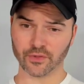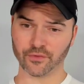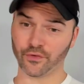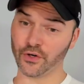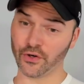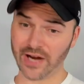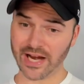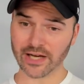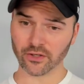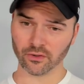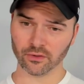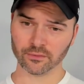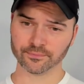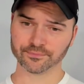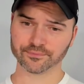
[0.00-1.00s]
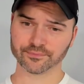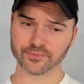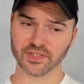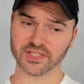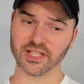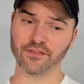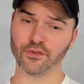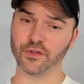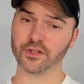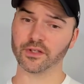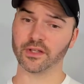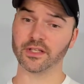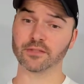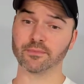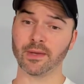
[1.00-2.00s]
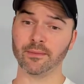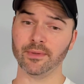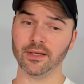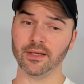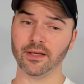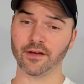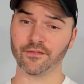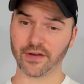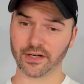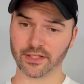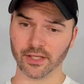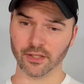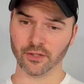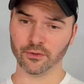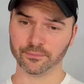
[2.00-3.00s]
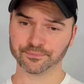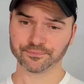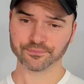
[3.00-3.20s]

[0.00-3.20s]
for your ankle, to see if this may be affecting you,